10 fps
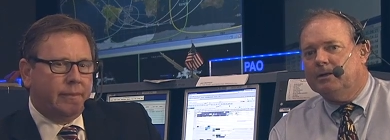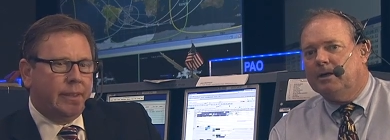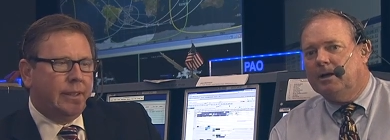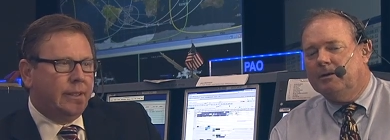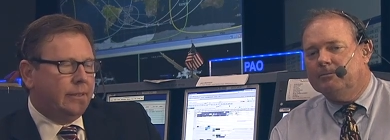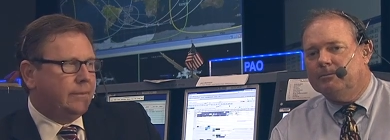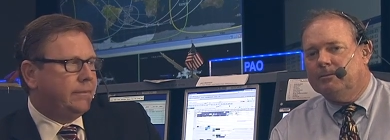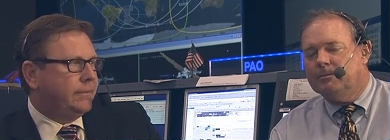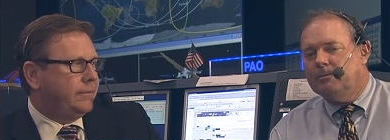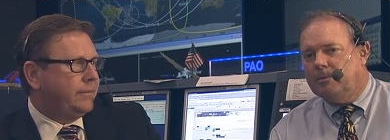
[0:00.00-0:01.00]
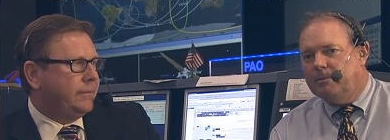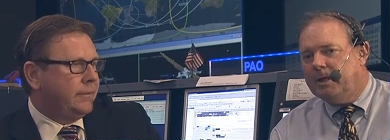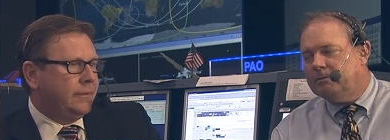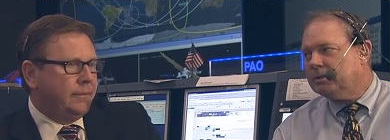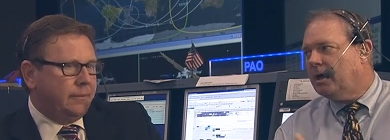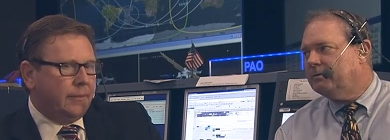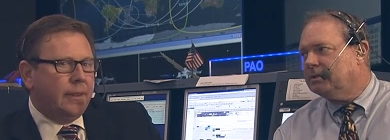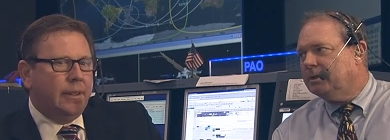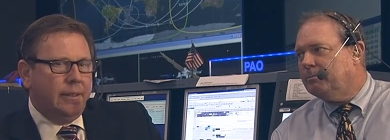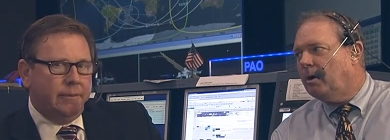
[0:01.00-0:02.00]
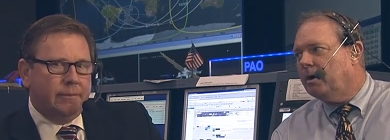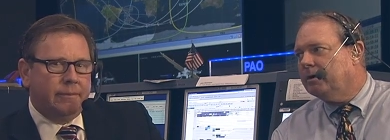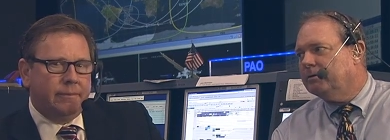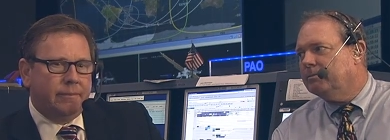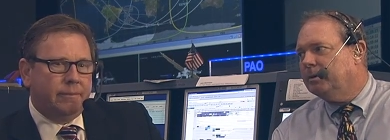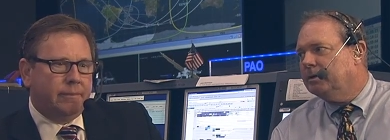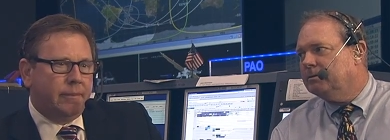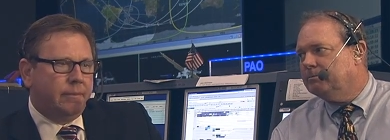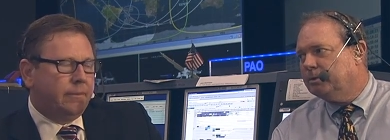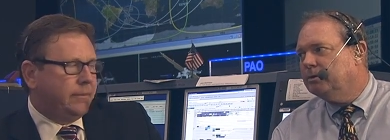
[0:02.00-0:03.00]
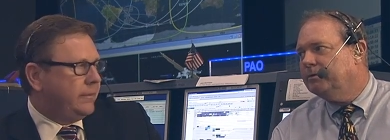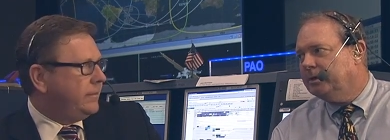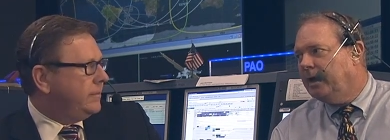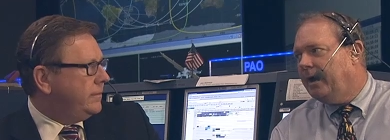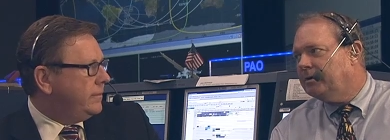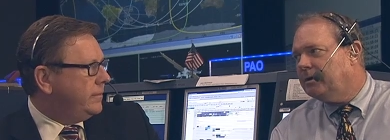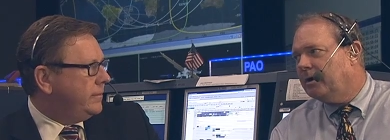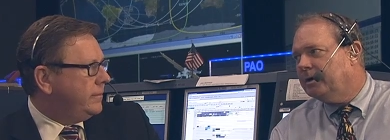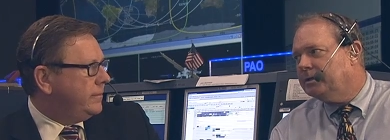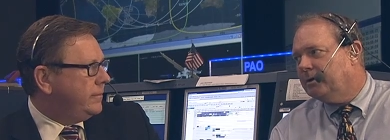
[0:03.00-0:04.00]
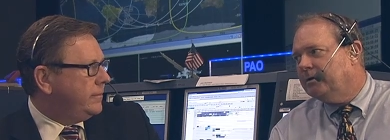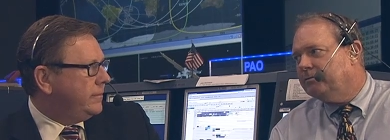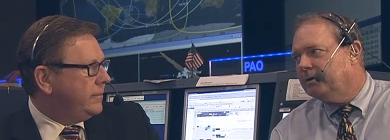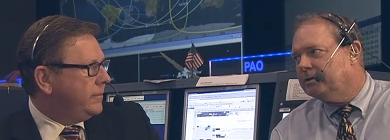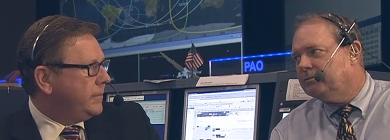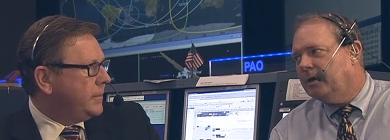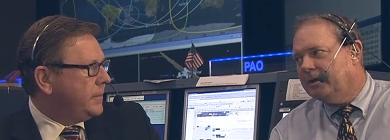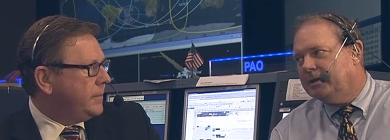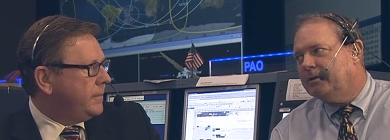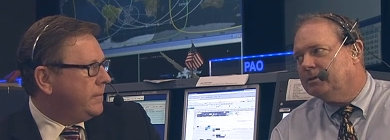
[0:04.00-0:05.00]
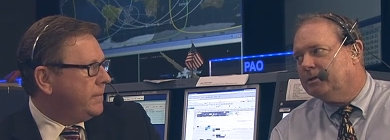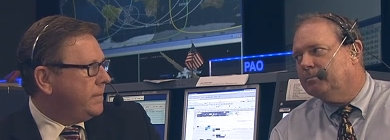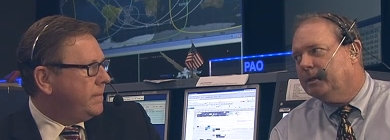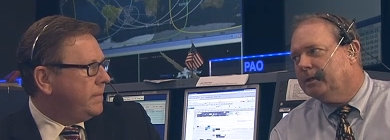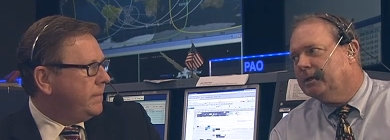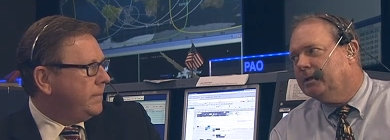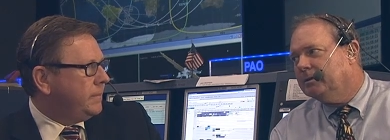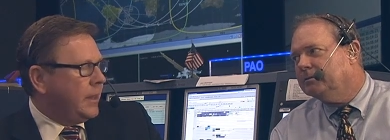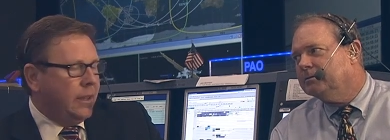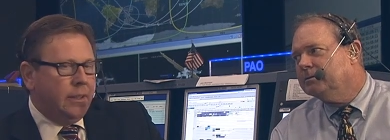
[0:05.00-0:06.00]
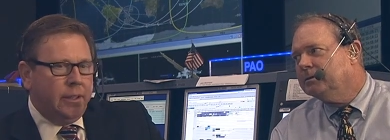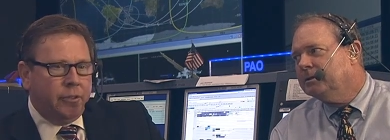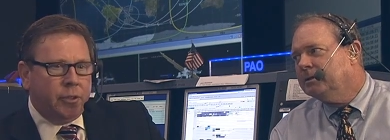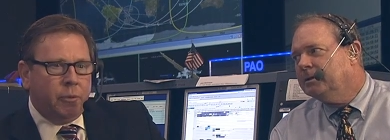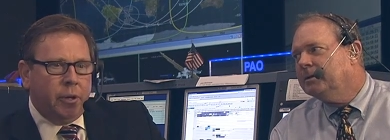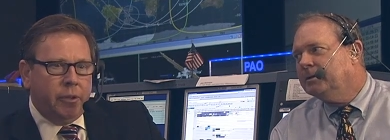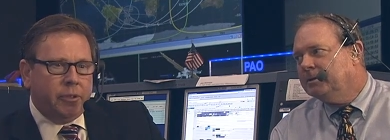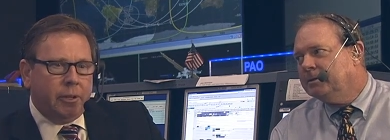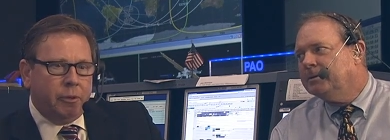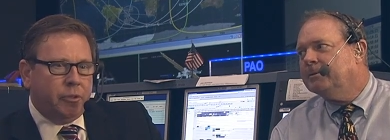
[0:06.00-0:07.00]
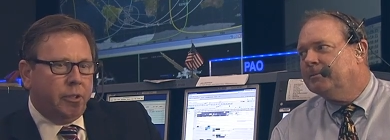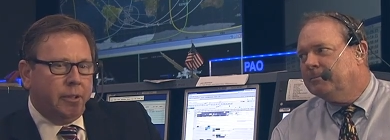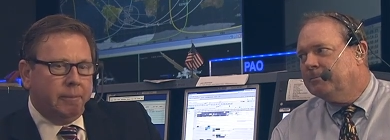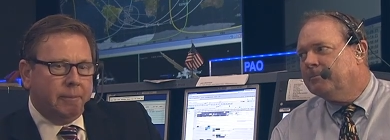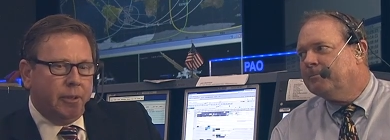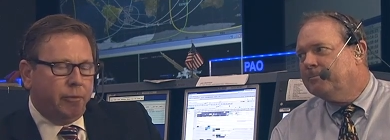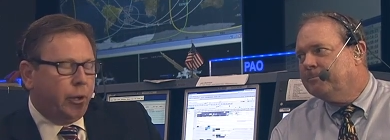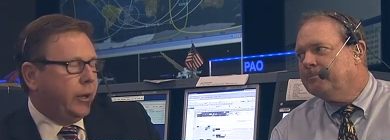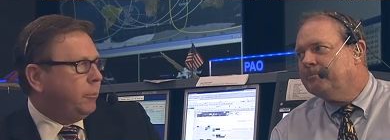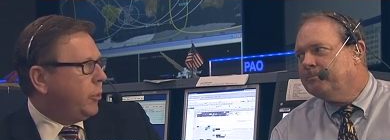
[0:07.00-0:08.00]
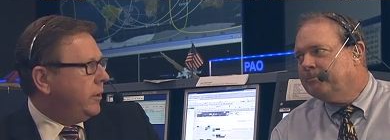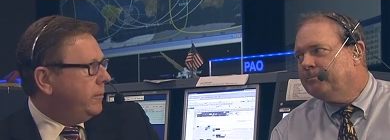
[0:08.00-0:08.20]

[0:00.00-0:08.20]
Speaker 1: um, that was obviously part of it, but proving Antares on a first flight, that was a big deal.
Speaker 2: Yes, it was. That was a, a very important